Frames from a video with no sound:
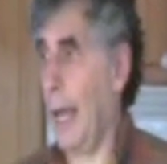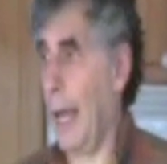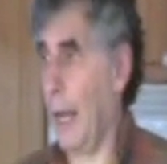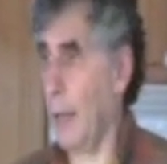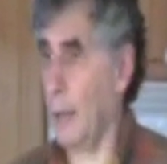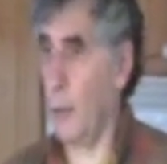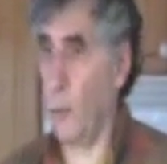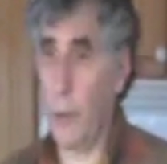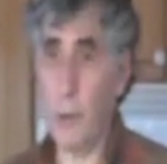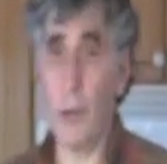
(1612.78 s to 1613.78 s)
and the
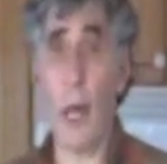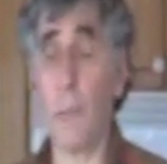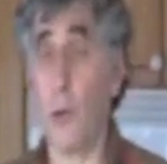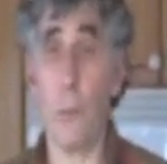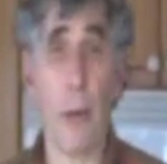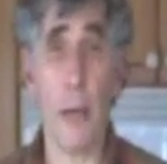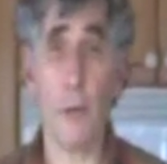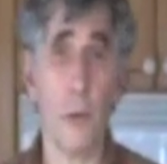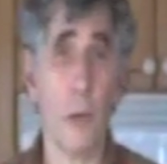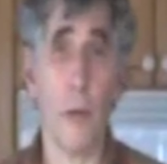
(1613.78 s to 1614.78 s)
reason I put
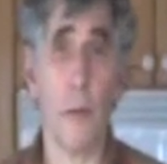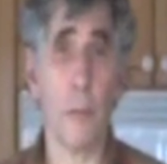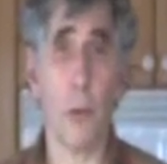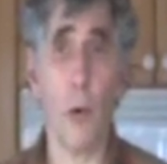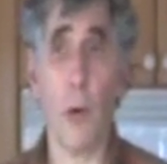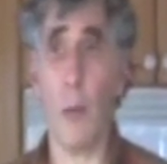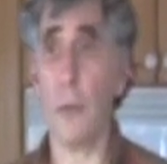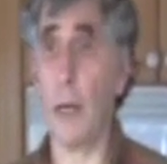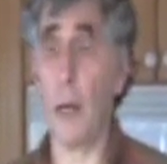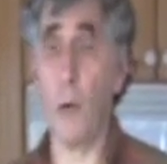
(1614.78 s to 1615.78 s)
patients on these
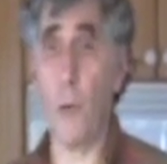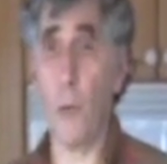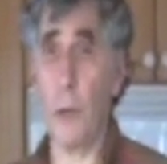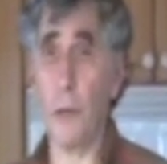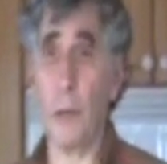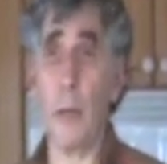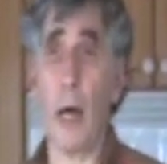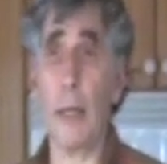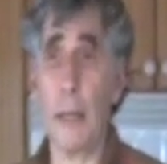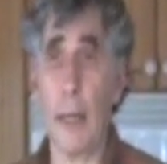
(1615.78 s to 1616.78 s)
programs, and I know the reason
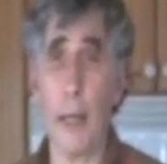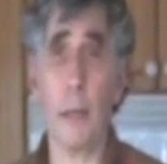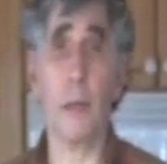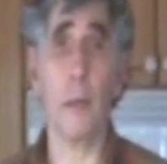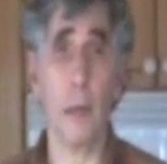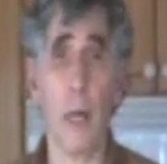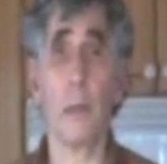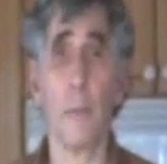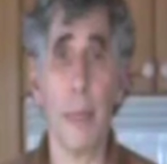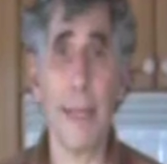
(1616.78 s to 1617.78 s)
Donnie Yance and
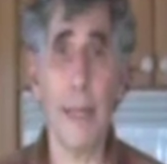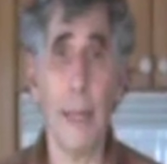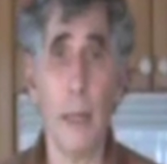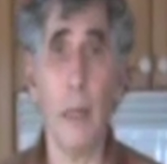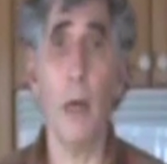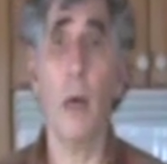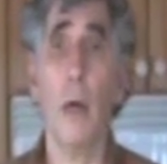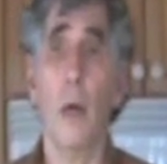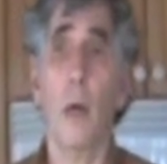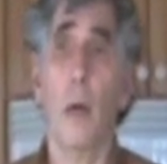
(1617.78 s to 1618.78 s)
Dr. McKee,
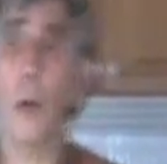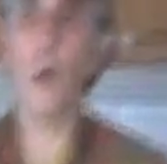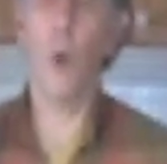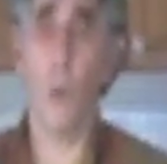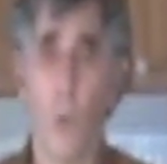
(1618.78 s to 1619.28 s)
who